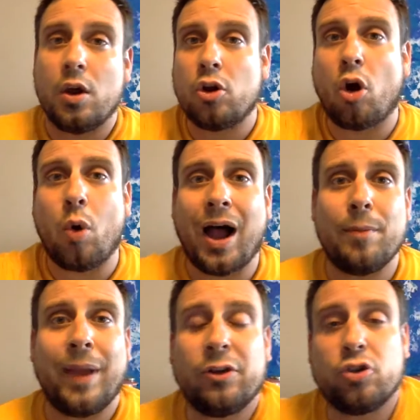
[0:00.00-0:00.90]
Go on
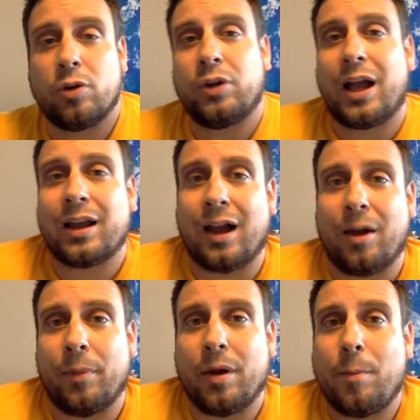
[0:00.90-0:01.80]

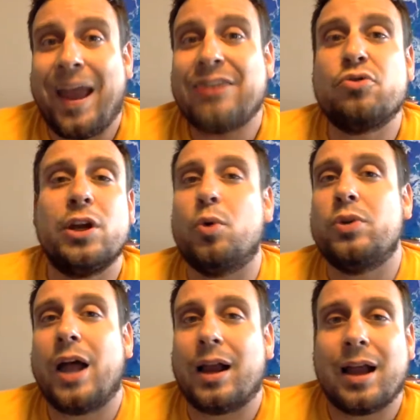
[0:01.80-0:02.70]
patreon.com,
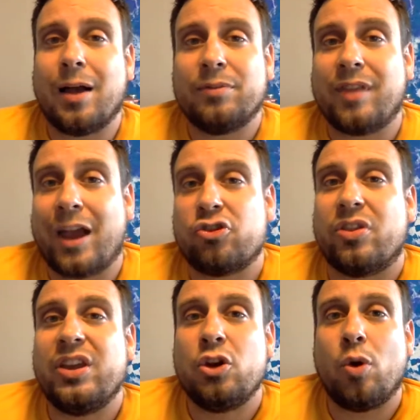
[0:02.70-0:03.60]

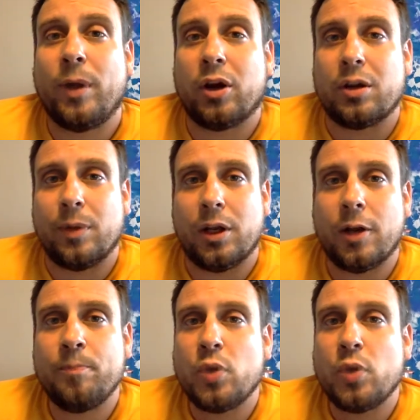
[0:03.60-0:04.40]
patreon.com/TheNewAmericanMedia.